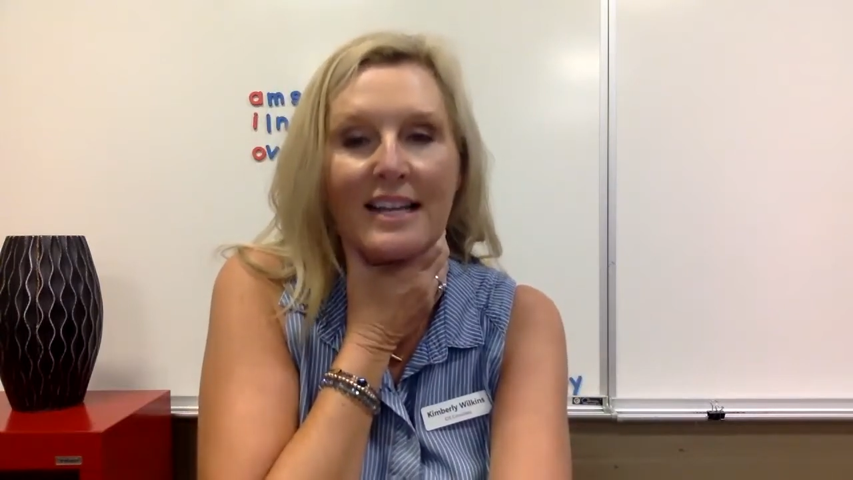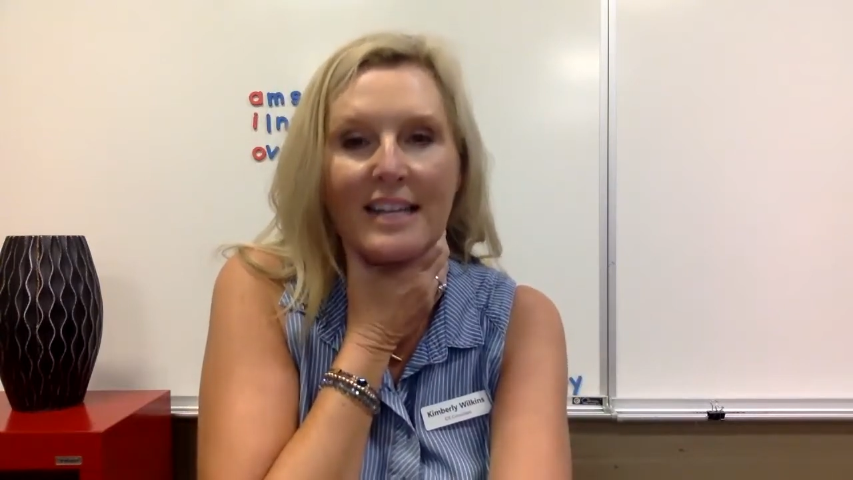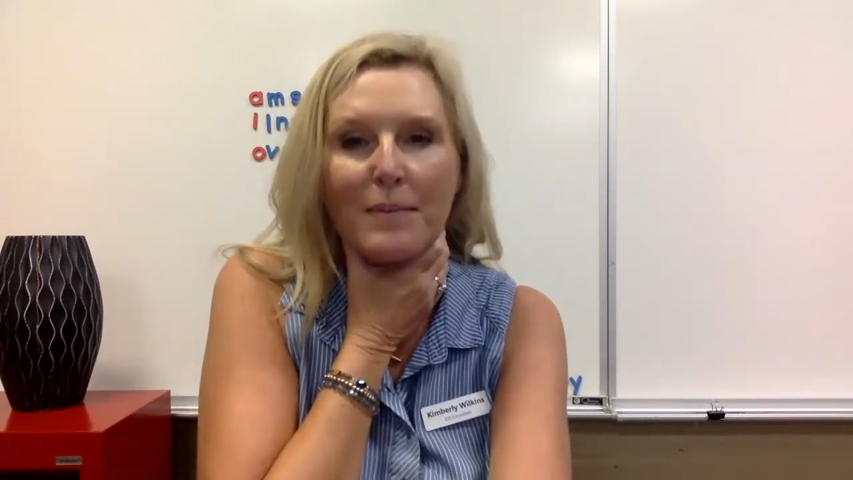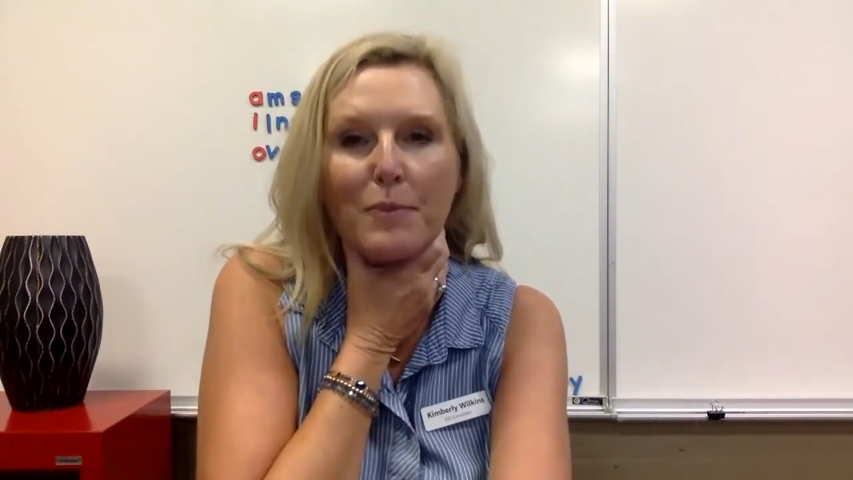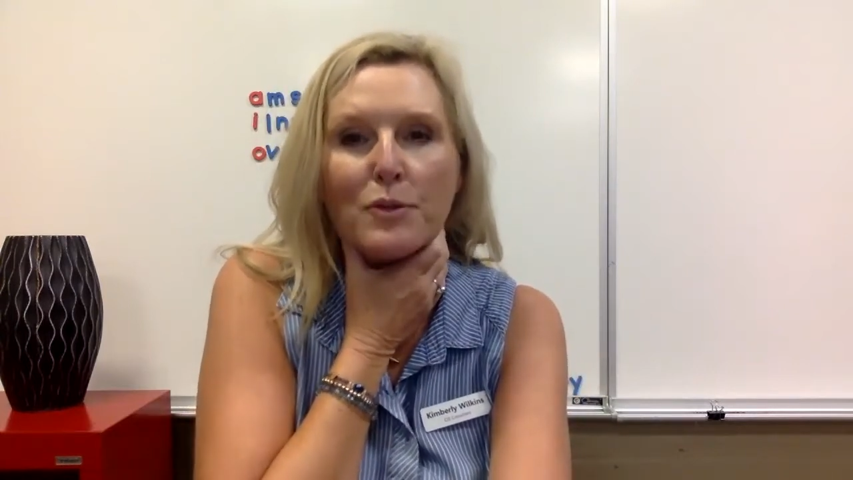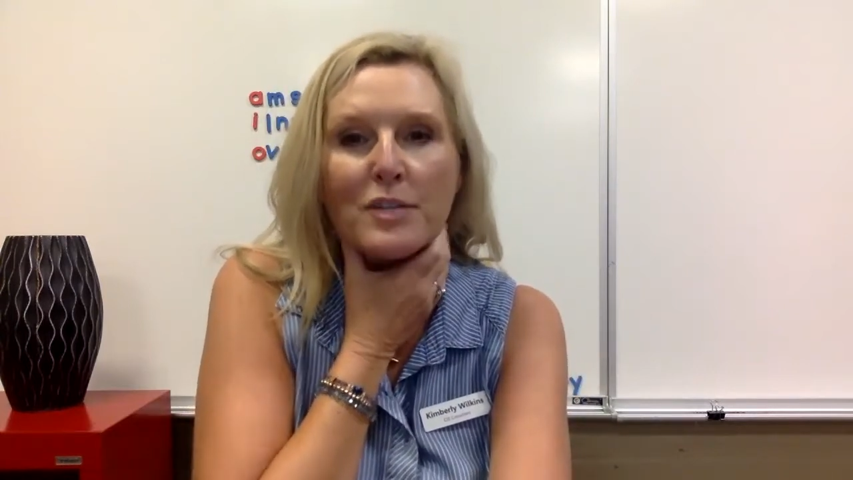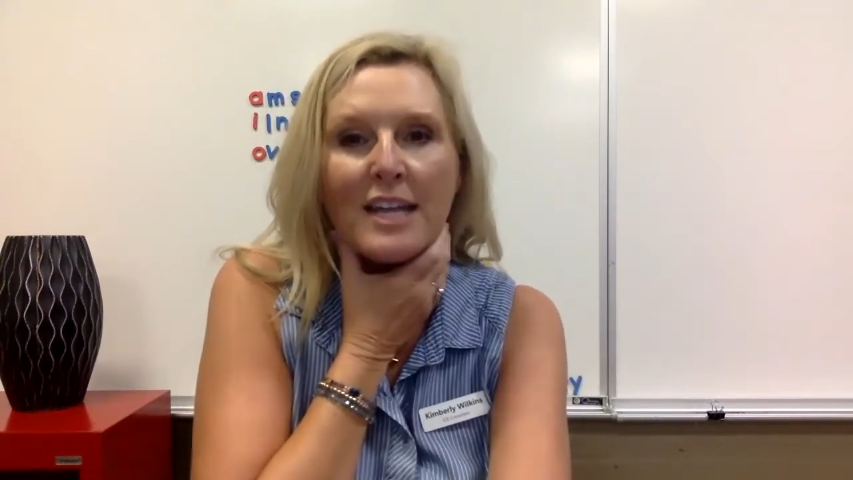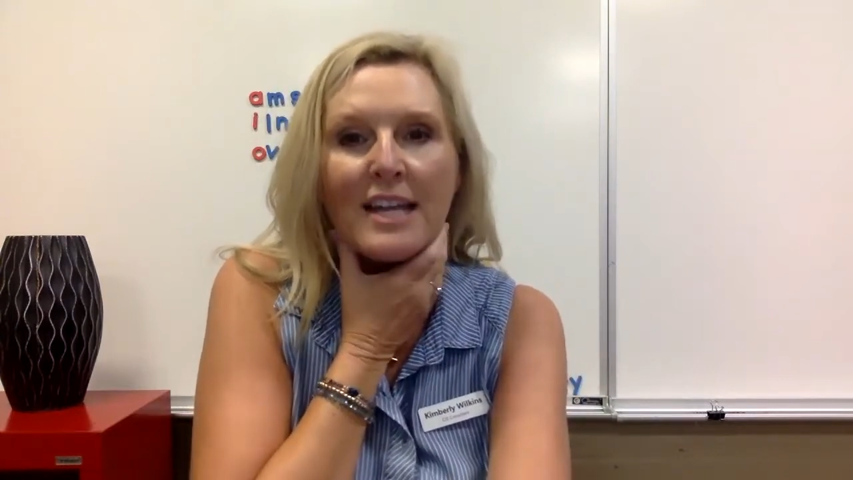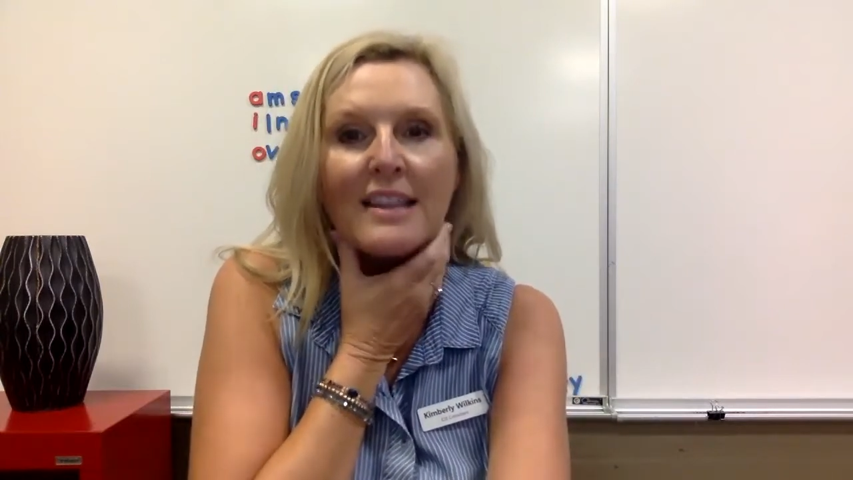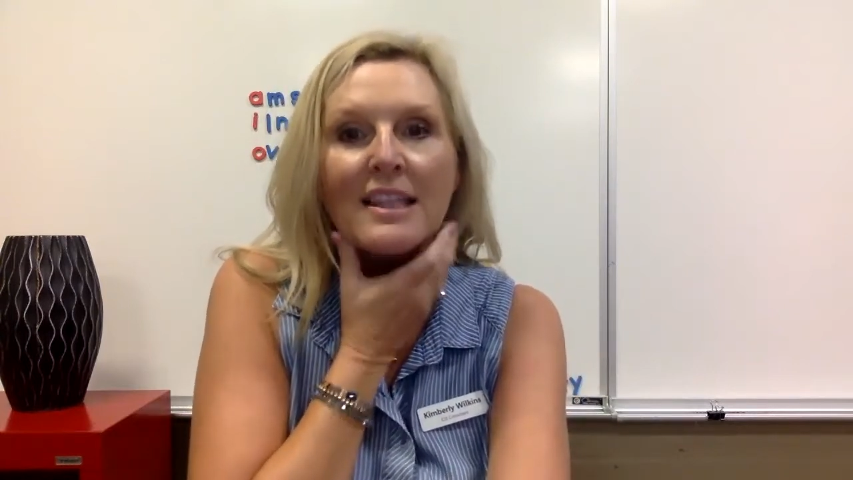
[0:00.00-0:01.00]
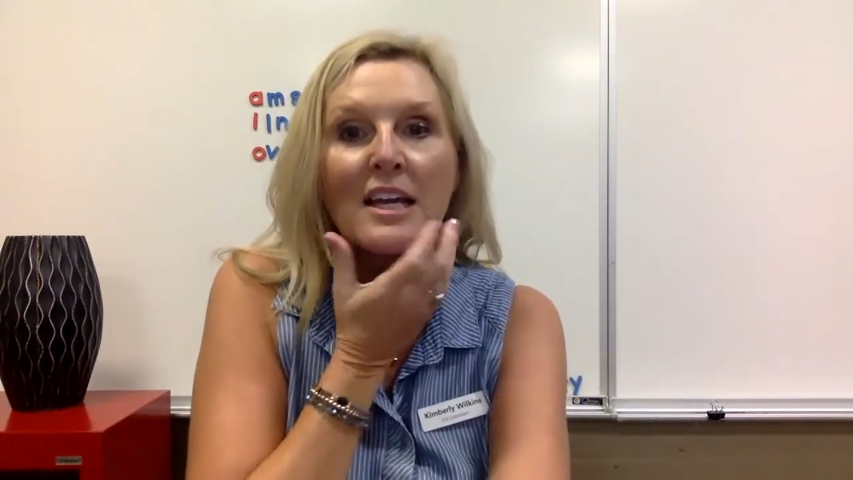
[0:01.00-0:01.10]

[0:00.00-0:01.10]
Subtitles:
of keep your teeth